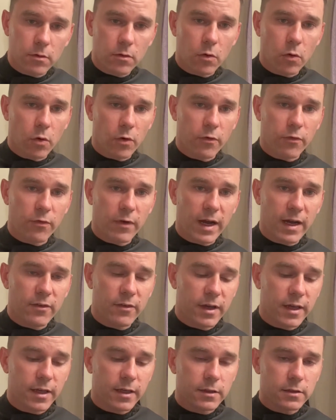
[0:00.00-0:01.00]
or a
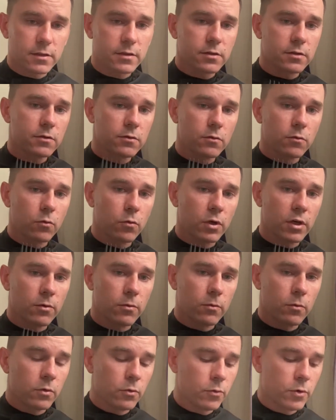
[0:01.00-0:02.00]
5/8,
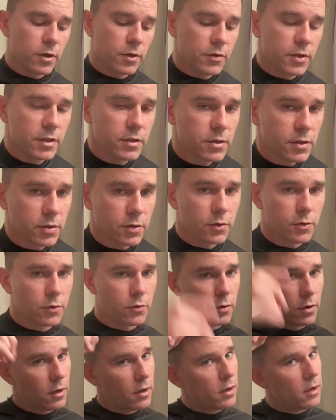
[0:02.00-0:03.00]
one of these
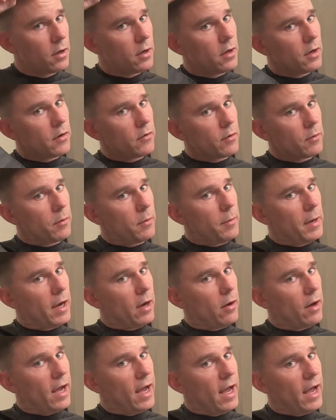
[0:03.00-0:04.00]
two, from
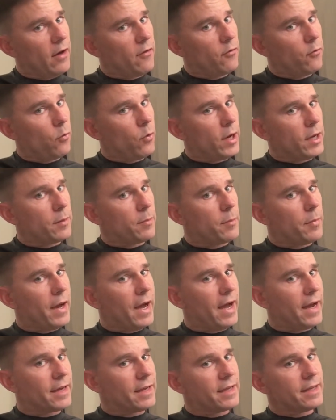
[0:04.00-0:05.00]
about halfway
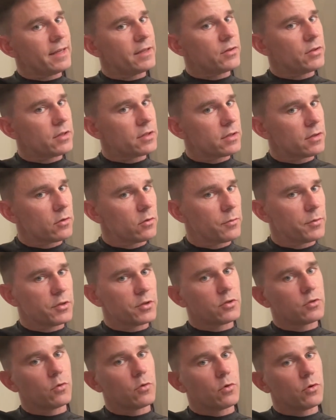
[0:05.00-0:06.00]
back, and get this a little bit
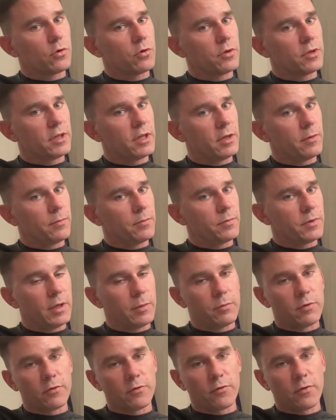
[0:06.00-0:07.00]
shorter and keep
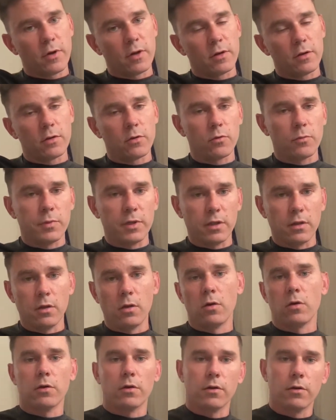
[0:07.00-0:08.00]
the front a little bit
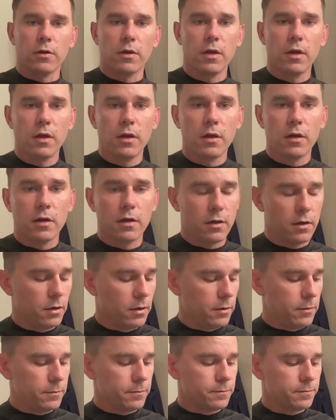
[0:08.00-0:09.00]
longer.
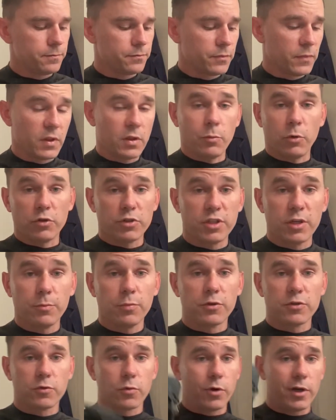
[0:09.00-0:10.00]
The most
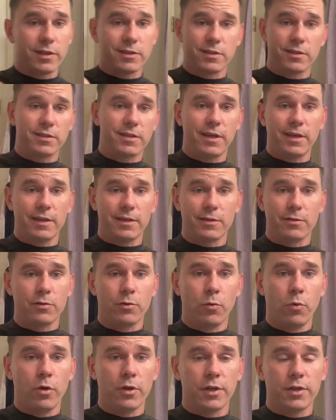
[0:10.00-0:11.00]
simplest way is to take the
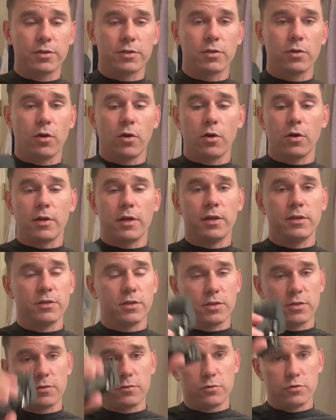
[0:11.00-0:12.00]
1-inch guard and
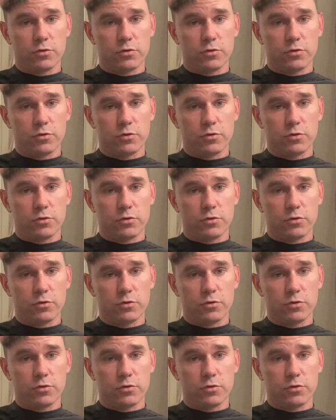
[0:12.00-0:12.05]
just